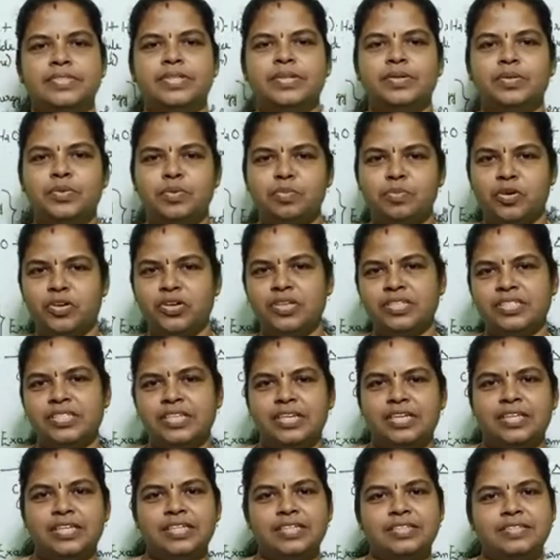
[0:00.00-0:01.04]
Good morning,
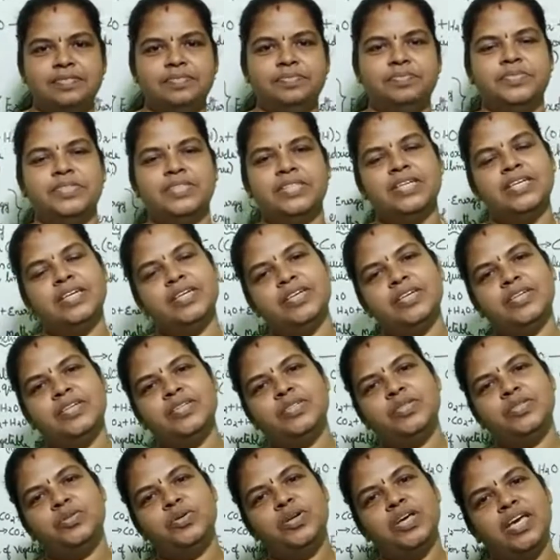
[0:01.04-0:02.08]
children.
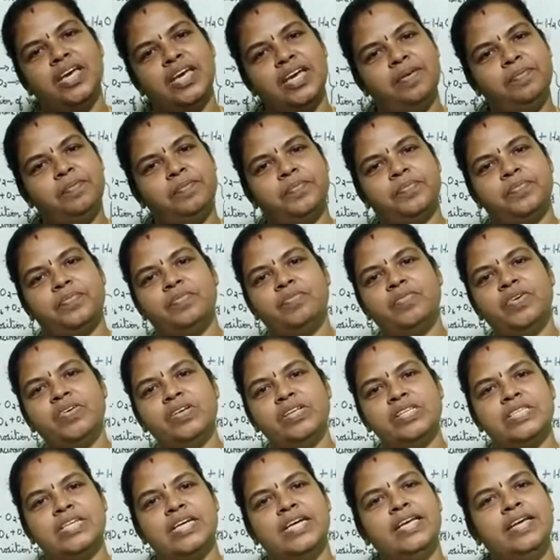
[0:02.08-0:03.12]
Today we will
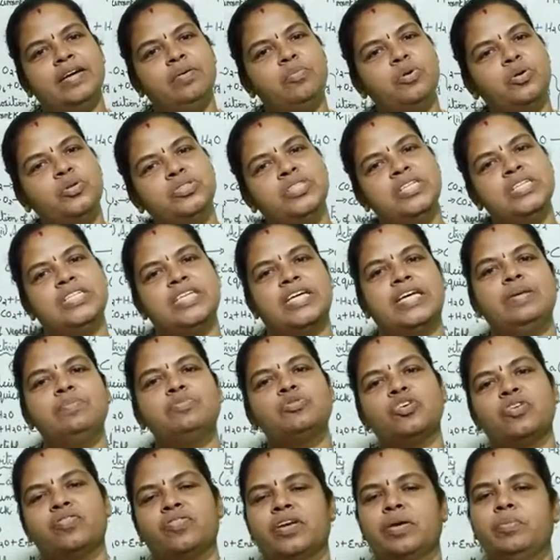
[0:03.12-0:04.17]
study about the types
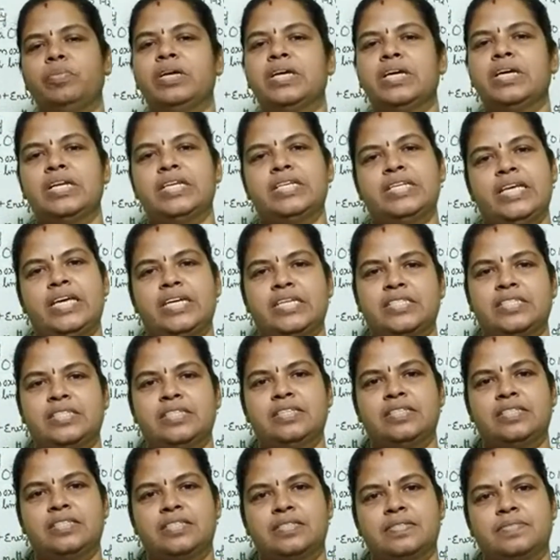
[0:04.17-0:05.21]
of chemical
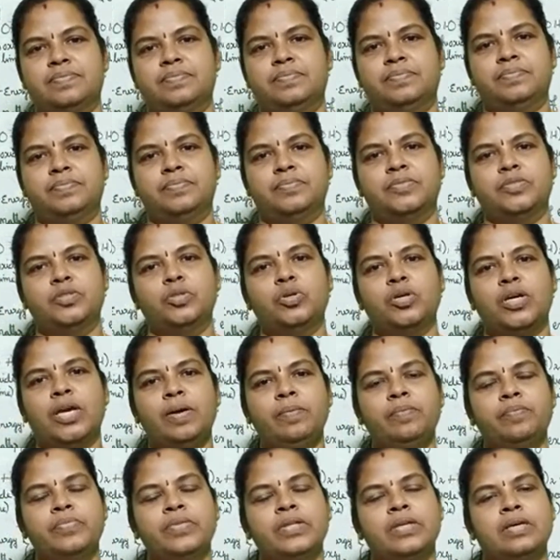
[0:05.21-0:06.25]
reactions. Okay?
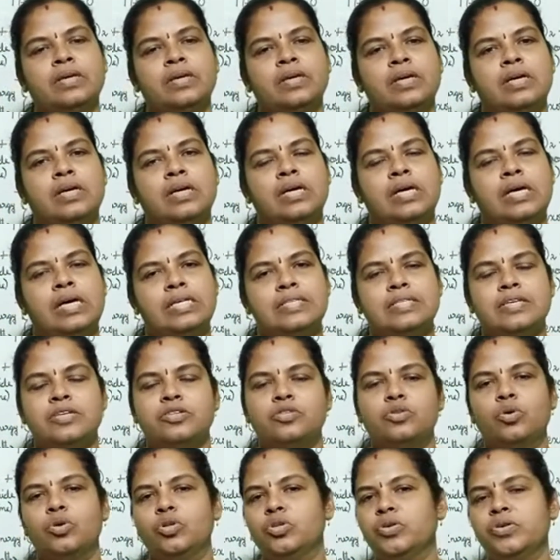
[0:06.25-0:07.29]
As I
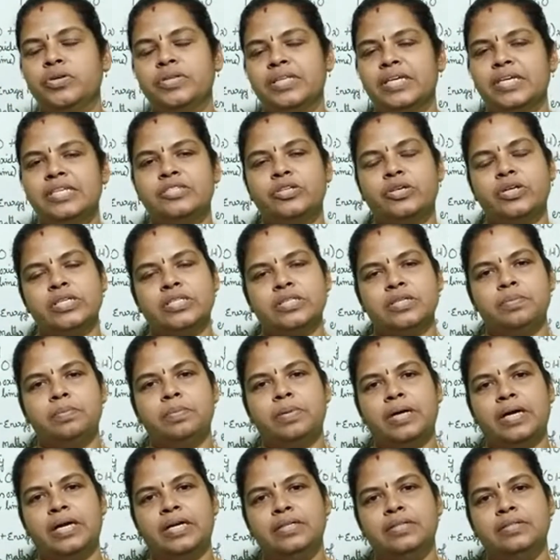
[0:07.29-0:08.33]
told you in the introduction
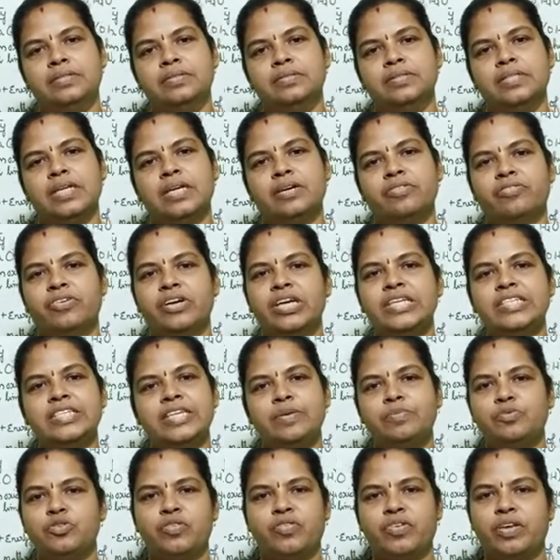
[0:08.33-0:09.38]
part, there are 5 types
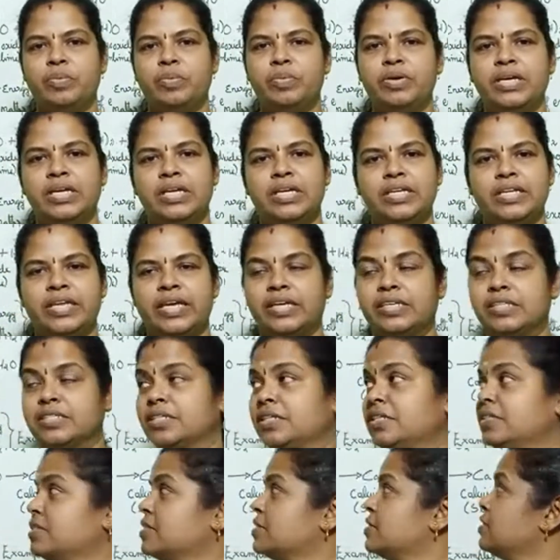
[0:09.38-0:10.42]
of chemical
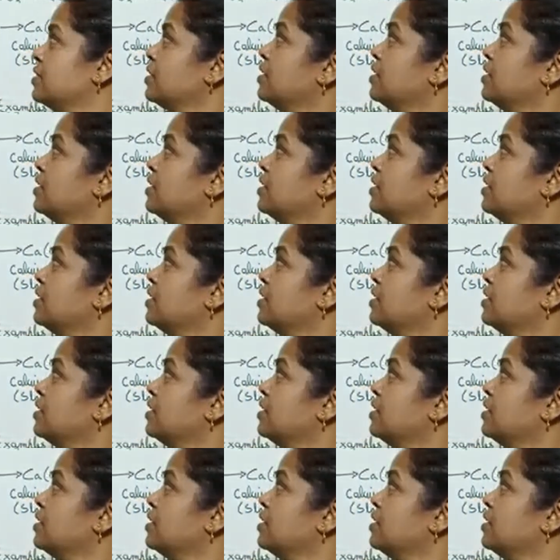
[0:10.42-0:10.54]
reactions: